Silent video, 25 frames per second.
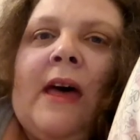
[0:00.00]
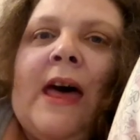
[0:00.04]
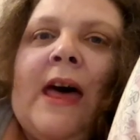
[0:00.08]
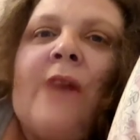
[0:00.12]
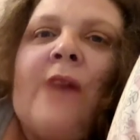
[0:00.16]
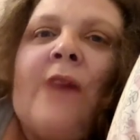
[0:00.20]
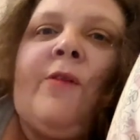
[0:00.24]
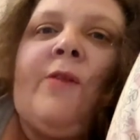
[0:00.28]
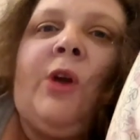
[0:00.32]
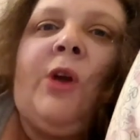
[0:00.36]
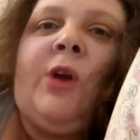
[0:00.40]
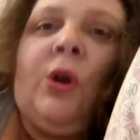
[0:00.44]

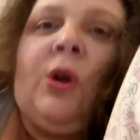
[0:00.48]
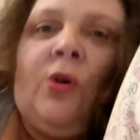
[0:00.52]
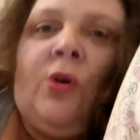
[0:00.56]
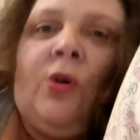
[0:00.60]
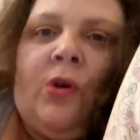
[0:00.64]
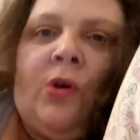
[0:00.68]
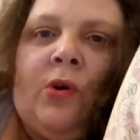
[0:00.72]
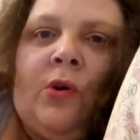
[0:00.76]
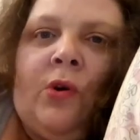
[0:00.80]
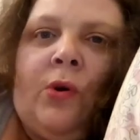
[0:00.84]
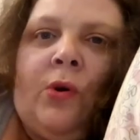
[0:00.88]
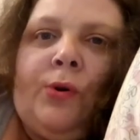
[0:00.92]
I've got a
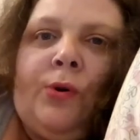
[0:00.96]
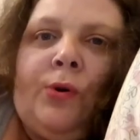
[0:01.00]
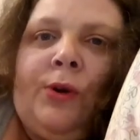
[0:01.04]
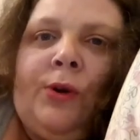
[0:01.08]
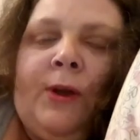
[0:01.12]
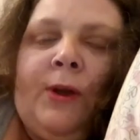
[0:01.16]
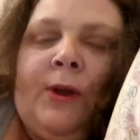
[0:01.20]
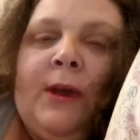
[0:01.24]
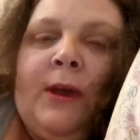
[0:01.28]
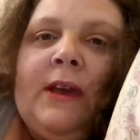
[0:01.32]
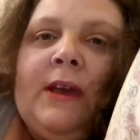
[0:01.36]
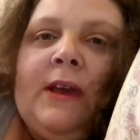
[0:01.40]

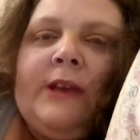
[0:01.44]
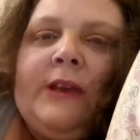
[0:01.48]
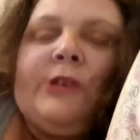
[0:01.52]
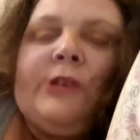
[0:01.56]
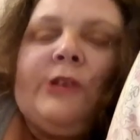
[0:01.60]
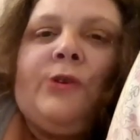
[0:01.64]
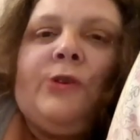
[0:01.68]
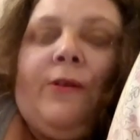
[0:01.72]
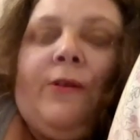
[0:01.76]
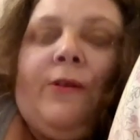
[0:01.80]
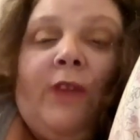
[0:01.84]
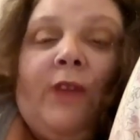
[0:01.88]
code,
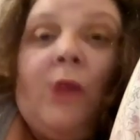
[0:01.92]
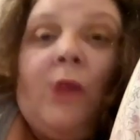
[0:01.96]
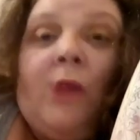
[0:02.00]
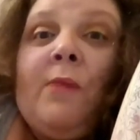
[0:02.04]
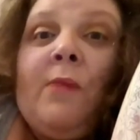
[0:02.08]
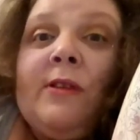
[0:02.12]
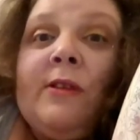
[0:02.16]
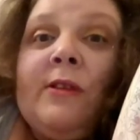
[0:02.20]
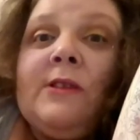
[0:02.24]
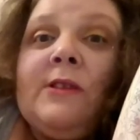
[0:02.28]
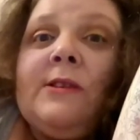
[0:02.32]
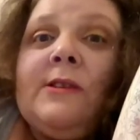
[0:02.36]
so if you
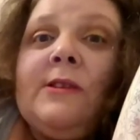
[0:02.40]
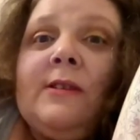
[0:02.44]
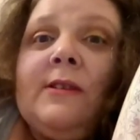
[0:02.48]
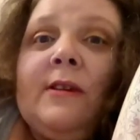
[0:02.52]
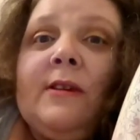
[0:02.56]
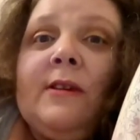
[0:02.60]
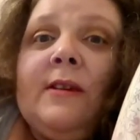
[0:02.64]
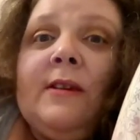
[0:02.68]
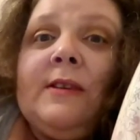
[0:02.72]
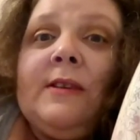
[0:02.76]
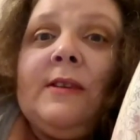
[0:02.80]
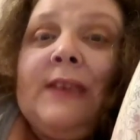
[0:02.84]
want
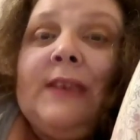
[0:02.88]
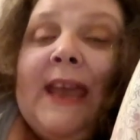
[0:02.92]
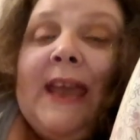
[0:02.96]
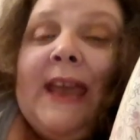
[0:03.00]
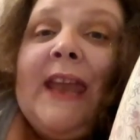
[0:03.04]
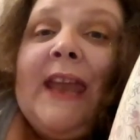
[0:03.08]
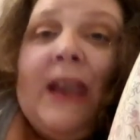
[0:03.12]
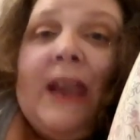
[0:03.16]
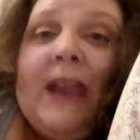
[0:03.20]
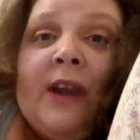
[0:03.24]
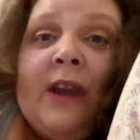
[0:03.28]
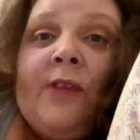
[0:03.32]
to
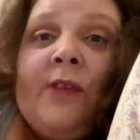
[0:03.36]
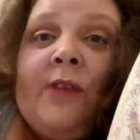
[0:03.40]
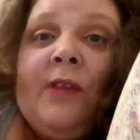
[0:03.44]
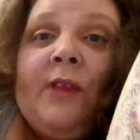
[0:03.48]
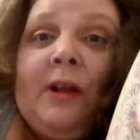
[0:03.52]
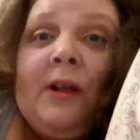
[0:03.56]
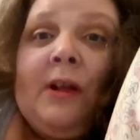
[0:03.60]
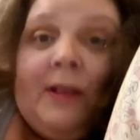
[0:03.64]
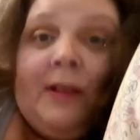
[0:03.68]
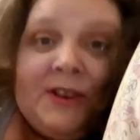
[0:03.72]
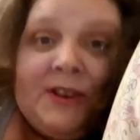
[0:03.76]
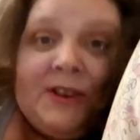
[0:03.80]
get in on
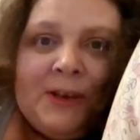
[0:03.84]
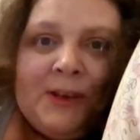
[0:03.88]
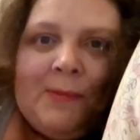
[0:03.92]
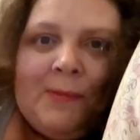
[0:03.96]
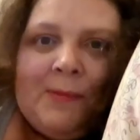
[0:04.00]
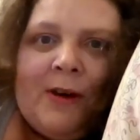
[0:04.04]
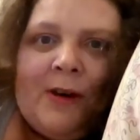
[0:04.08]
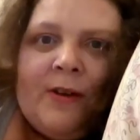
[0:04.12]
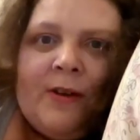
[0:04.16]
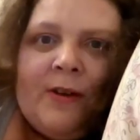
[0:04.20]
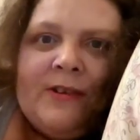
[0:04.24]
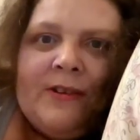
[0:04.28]
the glossy
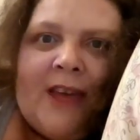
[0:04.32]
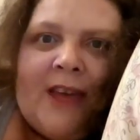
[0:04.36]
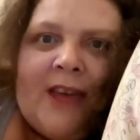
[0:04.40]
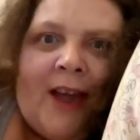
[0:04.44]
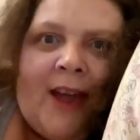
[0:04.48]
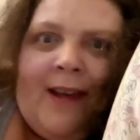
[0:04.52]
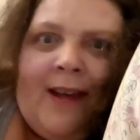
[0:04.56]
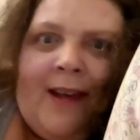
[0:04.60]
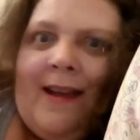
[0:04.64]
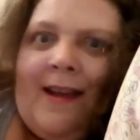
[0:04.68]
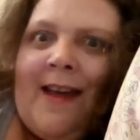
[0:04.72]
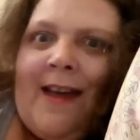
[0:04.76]
box
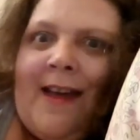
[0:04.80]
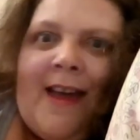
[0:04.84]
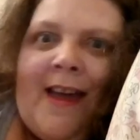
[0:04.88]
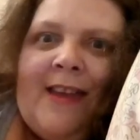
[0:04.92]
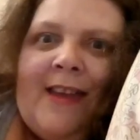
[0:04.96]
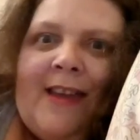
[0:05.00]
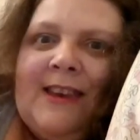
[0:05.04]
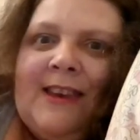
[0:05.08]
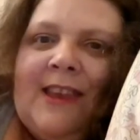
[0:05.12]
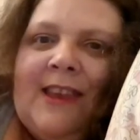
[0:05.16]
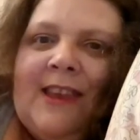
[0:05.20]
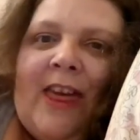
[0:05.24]
and
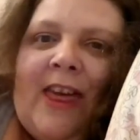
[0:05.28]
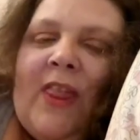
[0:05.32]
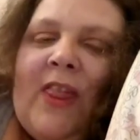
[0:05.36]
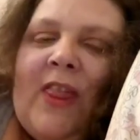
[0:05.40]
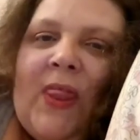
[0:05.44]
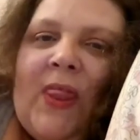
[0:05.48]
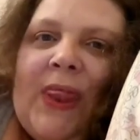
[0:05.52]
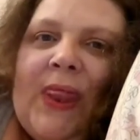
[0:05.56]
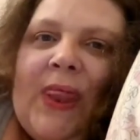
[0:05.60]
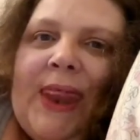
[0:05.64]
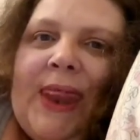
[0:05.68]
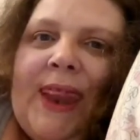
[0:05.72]
get
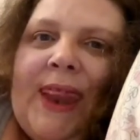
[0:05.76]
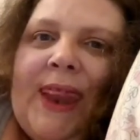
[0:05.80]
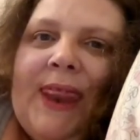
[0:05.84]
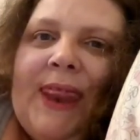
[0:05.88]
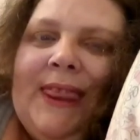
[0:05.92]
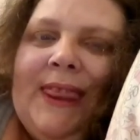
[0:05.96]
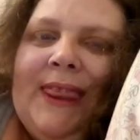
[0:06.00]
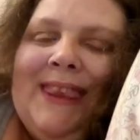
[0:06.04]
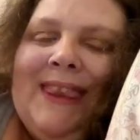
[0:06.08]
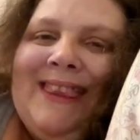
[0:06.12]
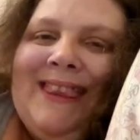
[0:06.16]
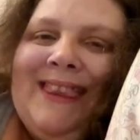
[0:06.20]

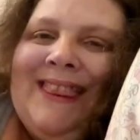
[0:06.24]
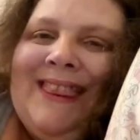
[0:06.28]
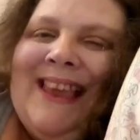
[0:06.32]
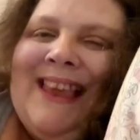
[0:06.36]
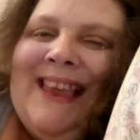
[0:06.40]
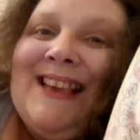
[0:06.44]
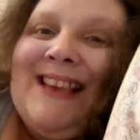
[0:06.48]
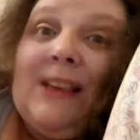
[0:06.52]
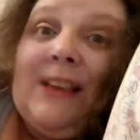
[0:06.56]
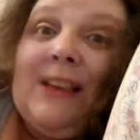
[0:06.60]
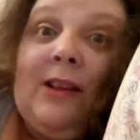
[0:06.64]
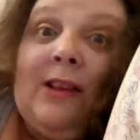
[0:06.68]

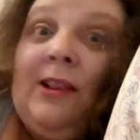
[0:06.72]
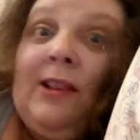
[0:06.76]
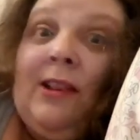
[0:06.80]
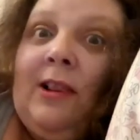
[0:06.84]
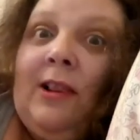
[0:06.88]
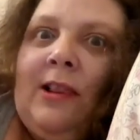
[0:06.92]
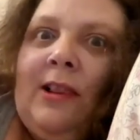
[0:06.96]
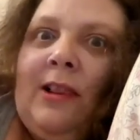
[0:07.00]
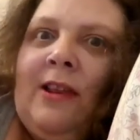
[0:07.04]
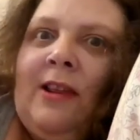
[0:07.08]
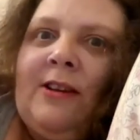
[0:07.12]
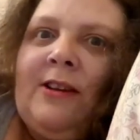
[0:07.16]
these
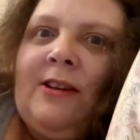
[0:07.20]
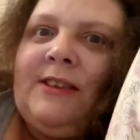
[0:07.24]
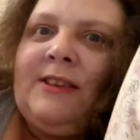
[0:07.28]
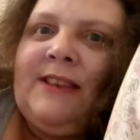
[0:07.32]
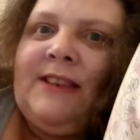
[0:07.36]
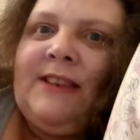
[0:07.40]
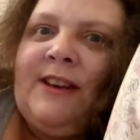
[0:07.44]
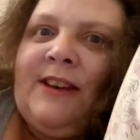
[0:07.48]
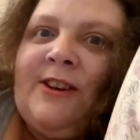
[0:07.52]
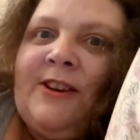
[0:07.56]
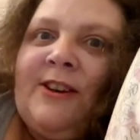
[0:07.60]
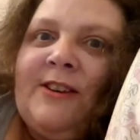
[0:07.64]

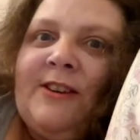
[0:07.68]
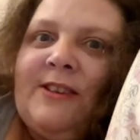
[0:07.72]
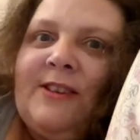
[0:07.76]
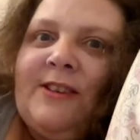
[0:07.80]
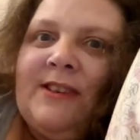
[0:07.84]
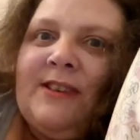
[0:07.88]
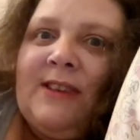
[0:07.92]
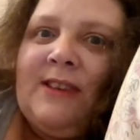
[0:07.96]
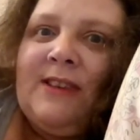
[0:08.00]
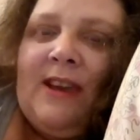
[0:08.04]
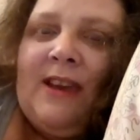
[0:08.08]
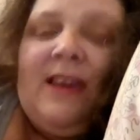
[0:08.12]

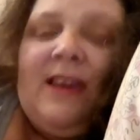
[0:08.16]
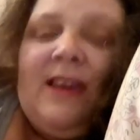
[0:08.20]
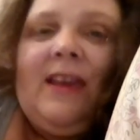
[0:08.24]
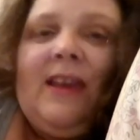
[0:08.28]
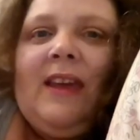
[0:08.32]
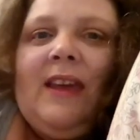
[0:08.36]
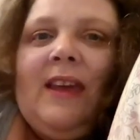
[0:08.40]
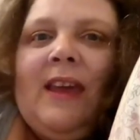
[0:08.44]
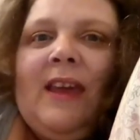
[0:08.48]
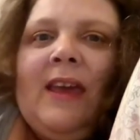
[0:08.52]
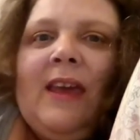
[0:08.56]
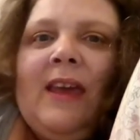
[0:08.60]
glossiness,
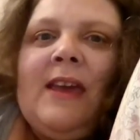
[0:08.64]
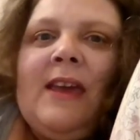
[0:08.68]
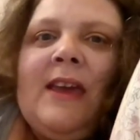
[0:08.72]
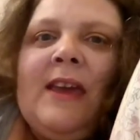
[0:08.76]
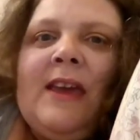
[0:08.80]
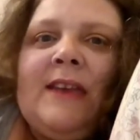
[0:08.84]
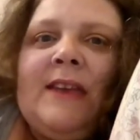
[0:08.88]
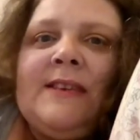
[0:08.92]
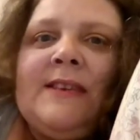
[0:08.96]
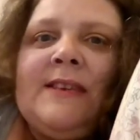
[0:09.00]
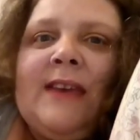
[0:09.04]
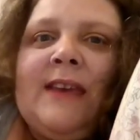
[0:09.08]

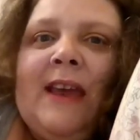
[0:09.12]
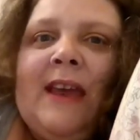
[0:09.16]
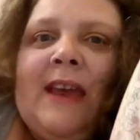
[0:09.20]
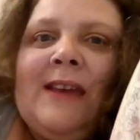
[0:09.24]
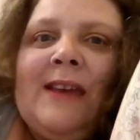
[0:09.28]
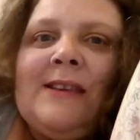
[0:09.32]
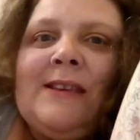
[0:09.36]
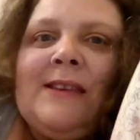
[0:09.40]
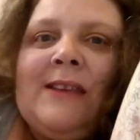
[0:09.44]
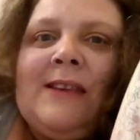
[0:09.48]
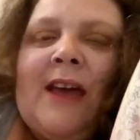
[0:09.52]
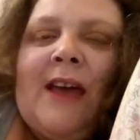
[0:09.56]

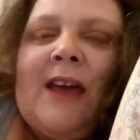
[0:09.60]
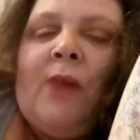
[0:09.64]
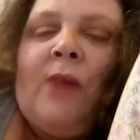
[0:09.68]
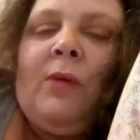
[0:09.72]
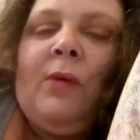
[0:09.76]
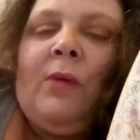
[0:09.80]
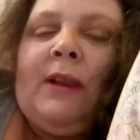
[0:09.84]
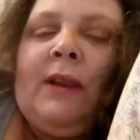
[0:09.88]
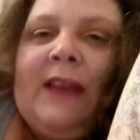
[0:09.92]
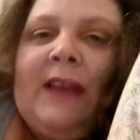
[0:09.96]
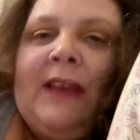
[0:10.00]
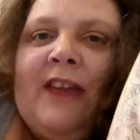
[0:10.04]
I
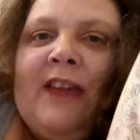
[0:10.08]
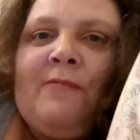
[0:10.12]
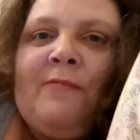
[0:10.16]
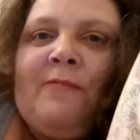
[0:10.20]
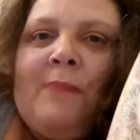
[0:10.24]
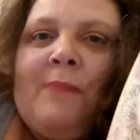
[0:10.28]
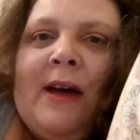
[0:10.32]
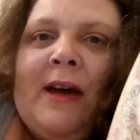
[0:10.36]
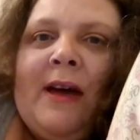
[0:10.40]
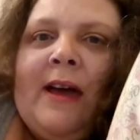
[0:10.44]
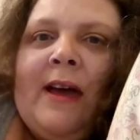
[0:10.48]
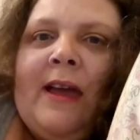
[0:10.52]
will
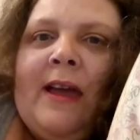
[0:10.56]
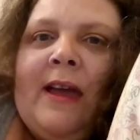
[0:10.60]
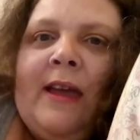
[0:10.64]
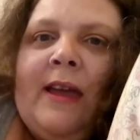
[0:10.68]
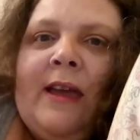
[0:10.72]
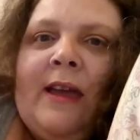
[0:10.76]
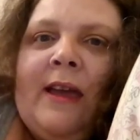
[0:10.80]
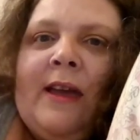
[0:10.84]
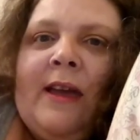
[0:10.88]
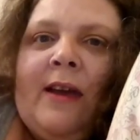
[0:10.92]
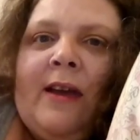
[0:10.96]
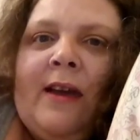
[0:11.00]
leave
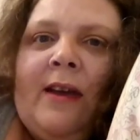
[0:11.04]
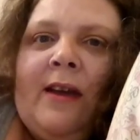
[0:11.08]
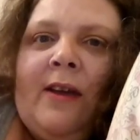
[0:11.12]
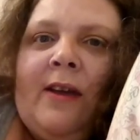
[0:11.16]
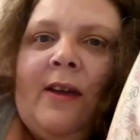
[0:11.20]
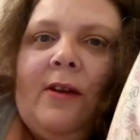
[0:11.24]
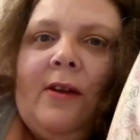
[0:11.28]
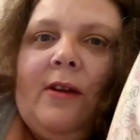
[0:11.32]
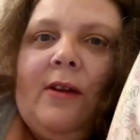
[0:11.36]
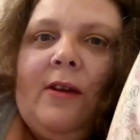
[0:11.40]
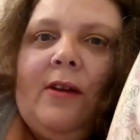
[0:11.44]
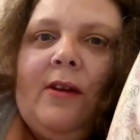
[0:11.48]
my
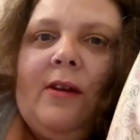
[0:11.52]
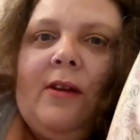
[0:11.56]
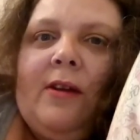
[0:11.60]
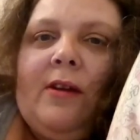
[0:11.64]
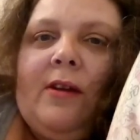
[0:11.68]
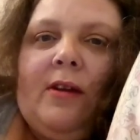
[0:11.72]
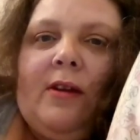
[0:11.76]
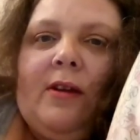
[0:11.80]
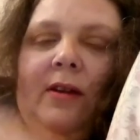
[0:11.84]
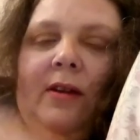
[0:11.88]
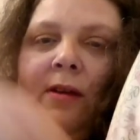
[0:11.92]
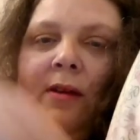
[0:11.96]

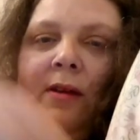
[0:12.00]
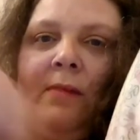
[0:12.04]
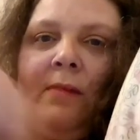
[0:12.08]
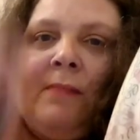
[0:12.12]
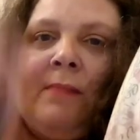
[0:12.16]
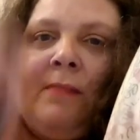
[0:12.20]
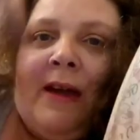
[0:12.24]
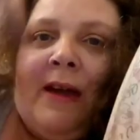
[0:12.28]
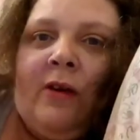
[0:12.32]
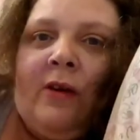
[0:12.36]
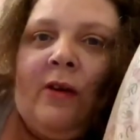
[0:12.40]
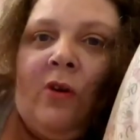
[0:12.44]

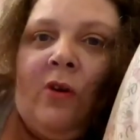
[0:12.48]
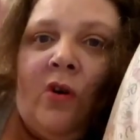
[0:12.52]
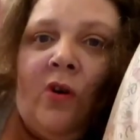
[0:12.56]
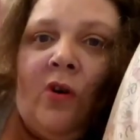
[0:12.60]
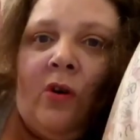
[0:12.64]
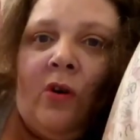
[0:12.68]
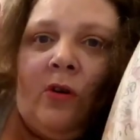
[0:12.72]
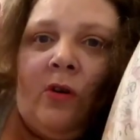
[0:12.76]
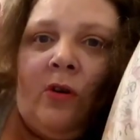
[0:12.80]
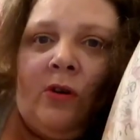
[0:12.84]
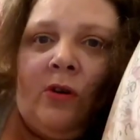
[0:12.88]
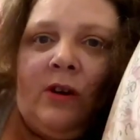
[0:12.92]

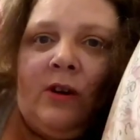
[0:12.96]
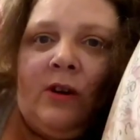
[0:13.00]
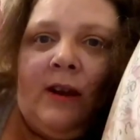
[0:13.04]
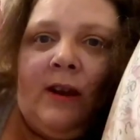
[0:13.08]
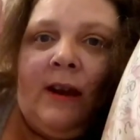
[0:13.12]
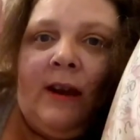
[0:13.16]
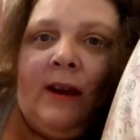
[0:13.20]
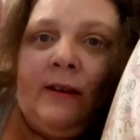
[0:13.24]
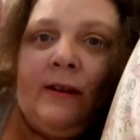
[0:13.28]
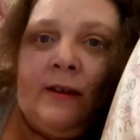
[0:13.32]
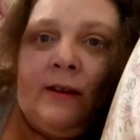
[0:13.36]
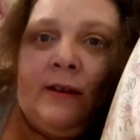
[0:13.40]
code
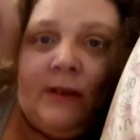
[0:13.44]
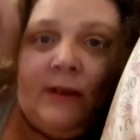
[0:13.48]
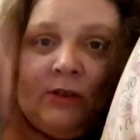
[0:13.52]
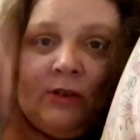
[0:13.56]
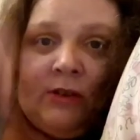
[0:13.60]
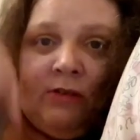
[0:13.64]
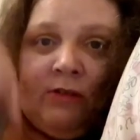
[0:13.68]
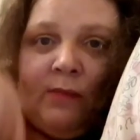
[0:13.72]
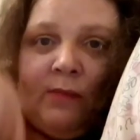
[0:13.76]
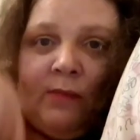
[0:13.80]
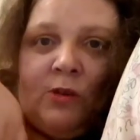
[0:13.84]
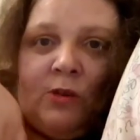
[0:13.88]
in the
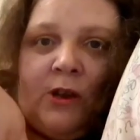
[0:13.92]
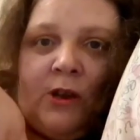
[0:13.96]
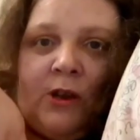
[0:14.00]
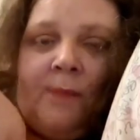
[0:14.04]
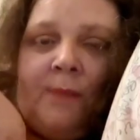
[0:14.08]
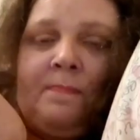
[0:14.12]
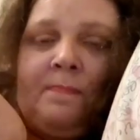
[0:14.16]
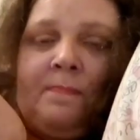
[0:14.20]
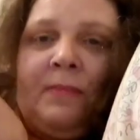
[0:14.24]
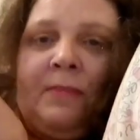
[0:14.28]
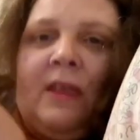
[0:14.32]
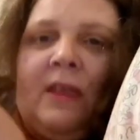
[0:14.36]

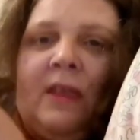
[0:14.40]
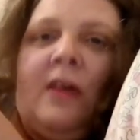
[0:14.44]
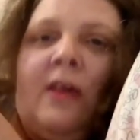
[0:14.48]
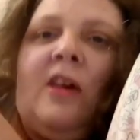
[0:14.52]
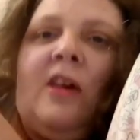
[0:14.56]
description,